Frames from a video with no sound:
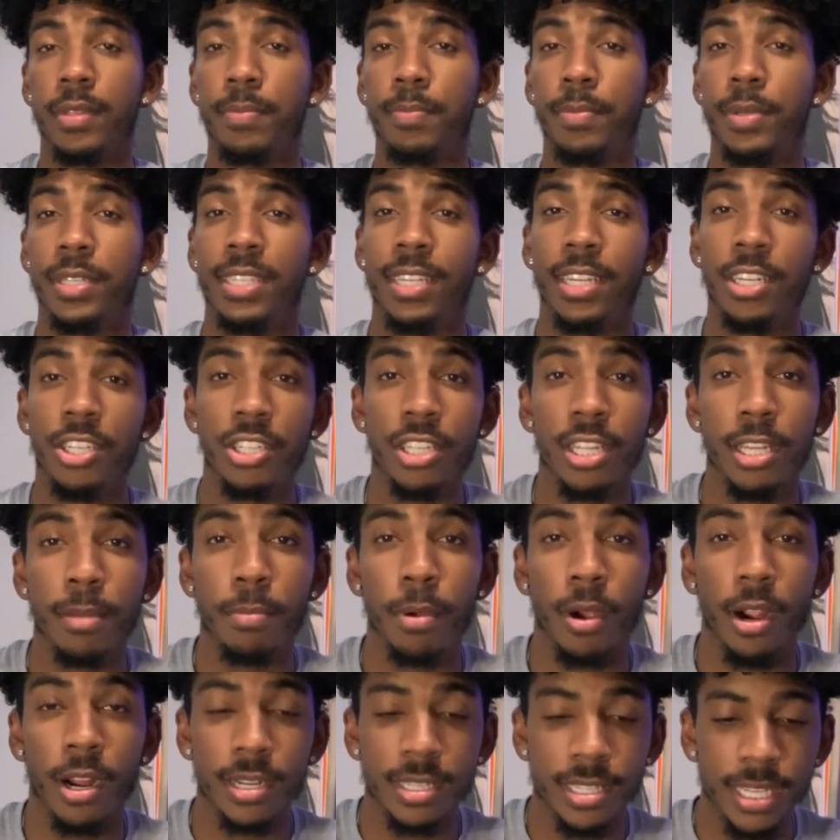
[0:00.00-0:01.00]
potentially
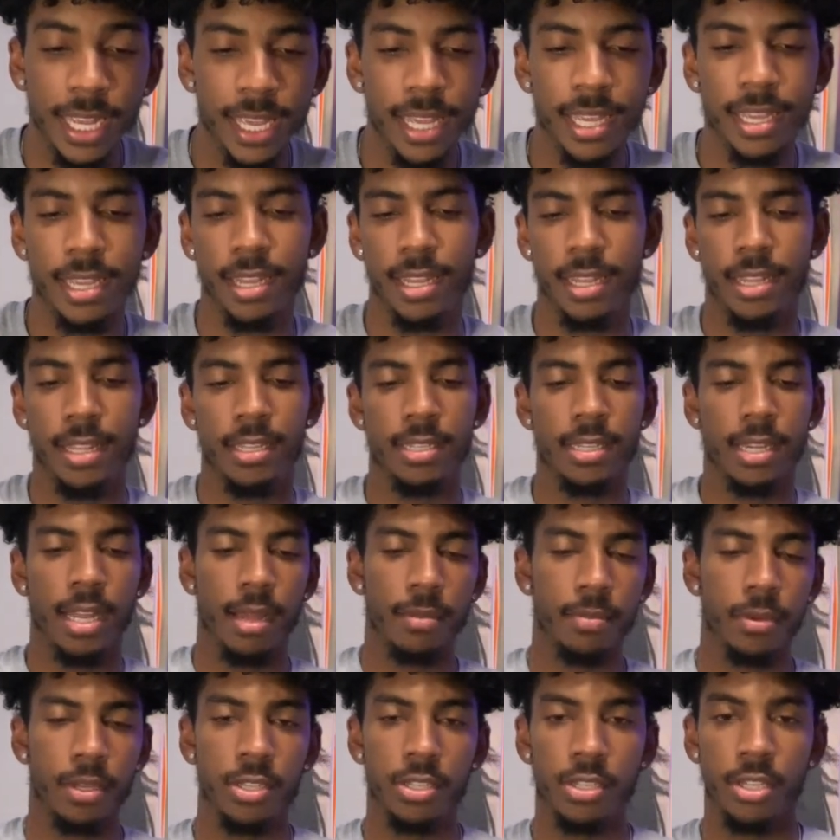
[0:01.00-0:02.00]
partake in this
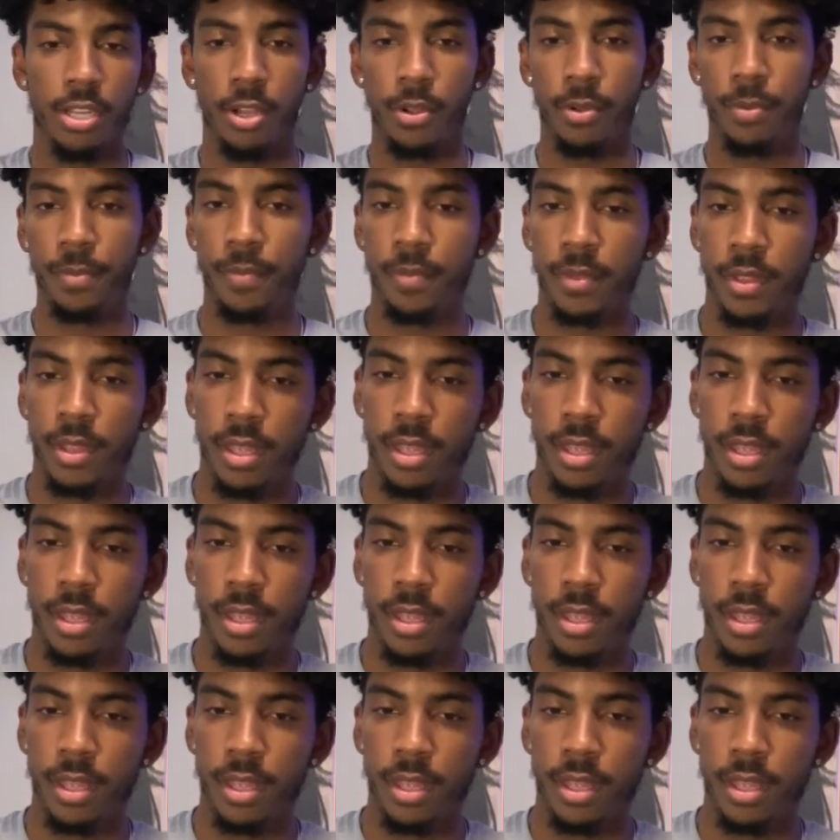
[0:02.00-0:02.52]
hobby. So,